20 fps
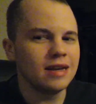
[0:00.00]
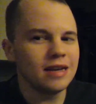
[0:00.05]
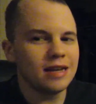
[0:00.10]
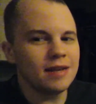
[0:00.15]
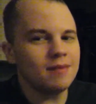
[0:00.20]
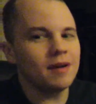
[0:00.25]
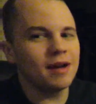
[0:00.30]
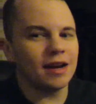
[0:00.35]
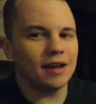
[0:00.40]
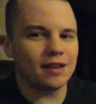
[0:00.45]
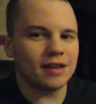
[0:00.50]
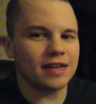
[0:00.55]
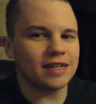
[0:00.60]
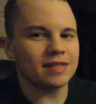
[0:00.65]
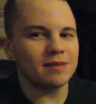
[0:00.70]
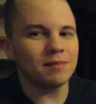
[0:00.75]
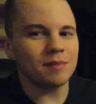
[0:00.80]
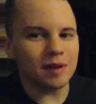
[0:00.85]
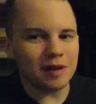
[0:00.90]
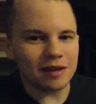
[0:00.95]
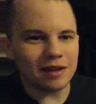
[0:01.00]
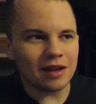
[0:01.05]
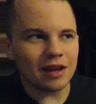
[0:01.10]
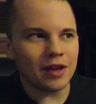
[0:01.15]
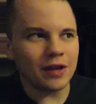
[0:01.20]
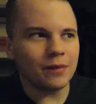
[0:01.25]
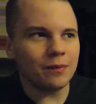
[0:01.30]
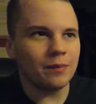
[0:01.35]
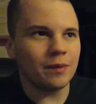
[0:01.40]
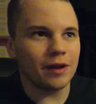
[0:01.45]
You might not think it's a big
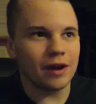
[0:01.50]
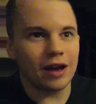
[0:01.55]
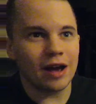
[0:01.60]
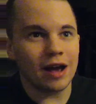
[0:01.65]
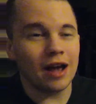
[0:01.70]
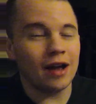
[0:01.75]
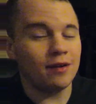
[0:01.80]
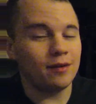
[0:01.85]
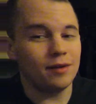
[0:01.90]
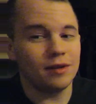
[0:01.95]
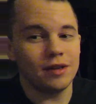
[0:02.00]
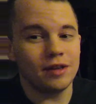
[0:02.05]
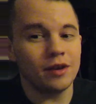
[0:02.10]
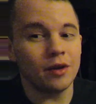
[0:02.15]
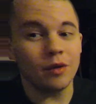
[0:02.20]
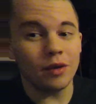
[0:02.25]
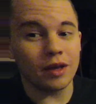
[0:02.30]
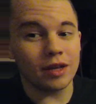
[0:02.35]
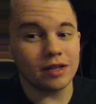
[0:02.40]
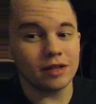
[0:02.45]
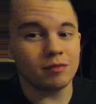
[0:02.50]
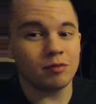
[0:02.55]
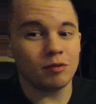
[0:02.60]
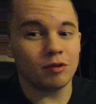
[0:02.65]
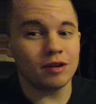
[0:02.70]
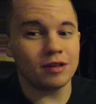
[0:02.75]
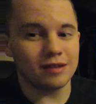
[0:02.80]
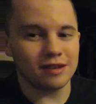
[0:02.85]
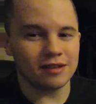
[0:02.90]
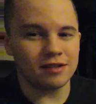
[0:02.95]
deal, but I really don't like
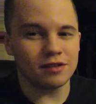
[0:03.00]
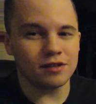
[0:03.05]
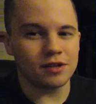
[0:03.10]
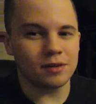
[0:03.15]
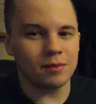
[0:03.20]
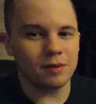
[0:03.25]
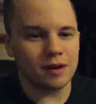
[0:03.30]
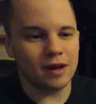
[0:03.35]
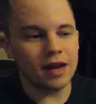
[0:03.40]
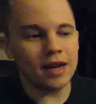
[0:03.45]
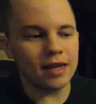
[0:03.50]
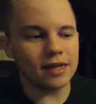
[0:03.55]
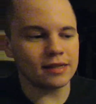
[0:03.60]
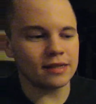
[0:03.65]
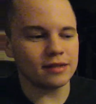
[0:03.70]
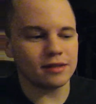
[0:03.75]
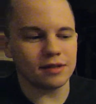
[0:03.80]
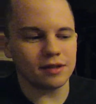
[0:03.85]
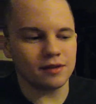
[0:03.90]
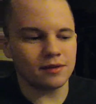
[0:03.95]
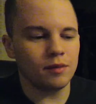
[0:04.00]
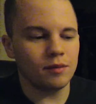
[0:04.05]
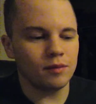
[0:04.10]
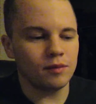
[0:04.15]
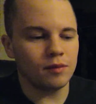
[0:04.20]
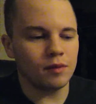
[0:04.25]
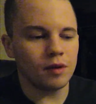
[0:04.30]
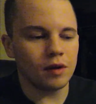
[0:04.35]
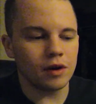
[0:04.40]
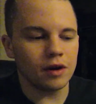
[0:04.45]
supporting censorship in any sense of the
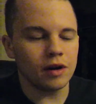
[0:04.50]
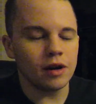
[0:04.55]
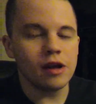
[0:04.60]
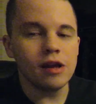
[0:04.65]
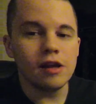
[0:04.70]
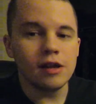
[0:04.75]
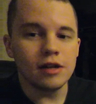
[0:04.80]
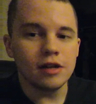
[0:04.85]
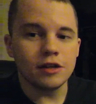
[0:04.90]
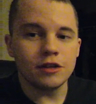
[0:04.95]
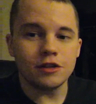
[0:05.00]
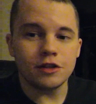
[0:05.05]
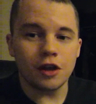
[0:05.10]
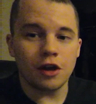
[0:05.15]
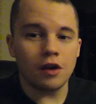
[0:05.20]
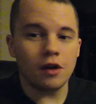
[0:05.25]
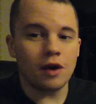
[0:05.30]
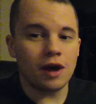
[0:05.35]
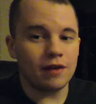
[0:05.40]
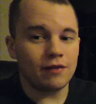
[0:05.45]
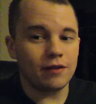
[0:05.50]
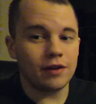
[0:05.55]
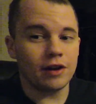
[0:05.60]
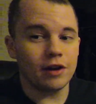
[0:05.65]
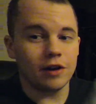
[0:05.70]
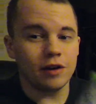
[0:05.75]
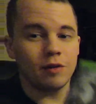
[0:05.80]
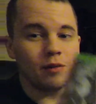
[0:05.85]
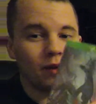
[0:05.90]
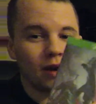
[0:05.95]
word. So I
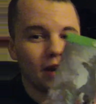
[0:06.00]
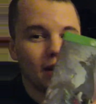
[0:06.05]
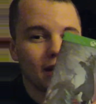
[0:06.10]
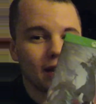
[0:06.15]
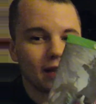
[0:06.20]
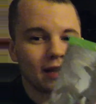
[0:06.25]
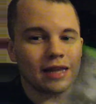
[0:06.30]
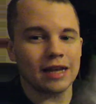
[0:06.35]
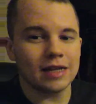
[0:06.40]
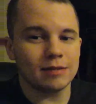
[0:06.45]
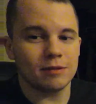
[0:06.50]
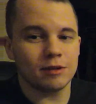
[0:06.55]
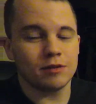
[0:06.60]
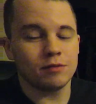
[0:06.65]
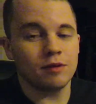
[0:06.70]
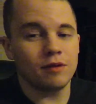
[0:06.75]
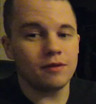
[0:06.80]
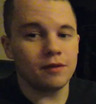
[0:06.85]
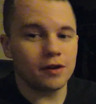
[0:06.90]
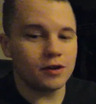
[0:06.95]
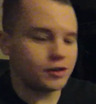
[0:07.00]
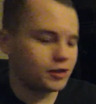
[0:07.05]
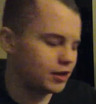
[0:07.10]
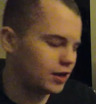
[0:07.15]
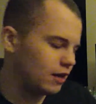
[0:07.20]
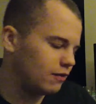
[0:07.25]
figured, why not get the Xbox One version?